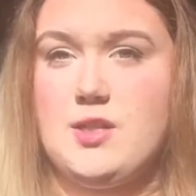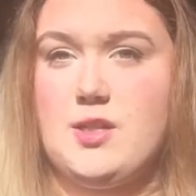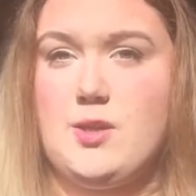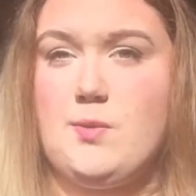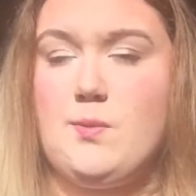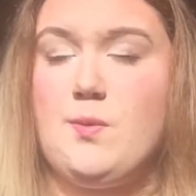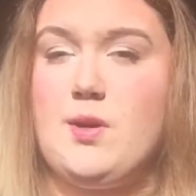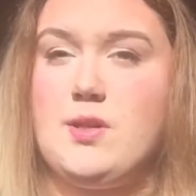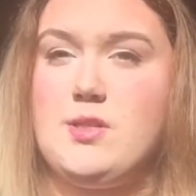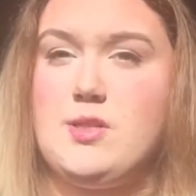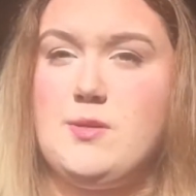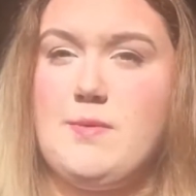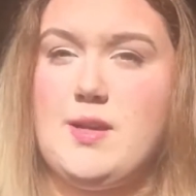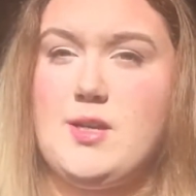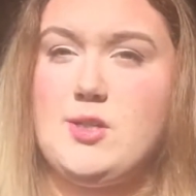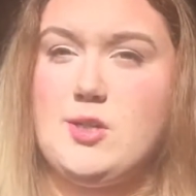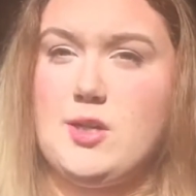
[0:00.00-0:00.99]
You want to
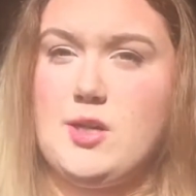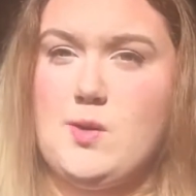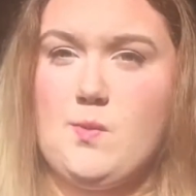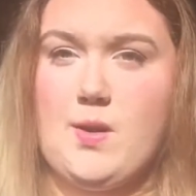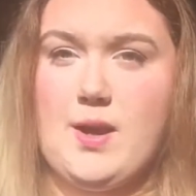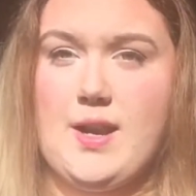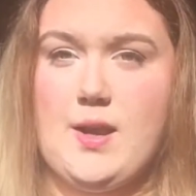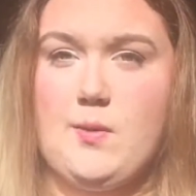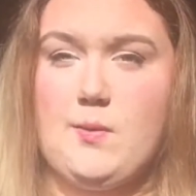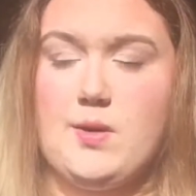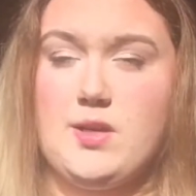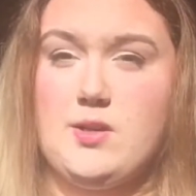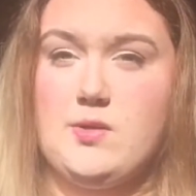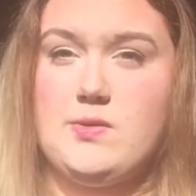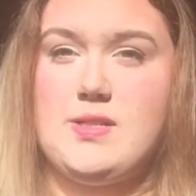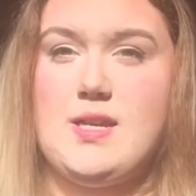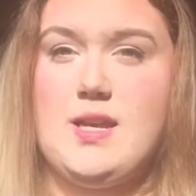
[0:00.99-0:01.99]
make sure you white out what
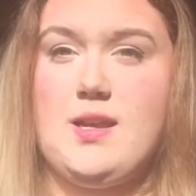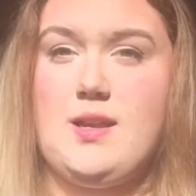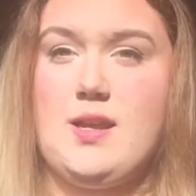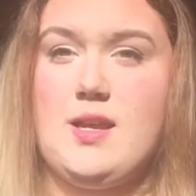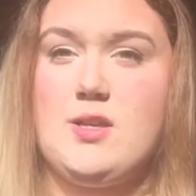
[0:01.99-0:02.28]
you did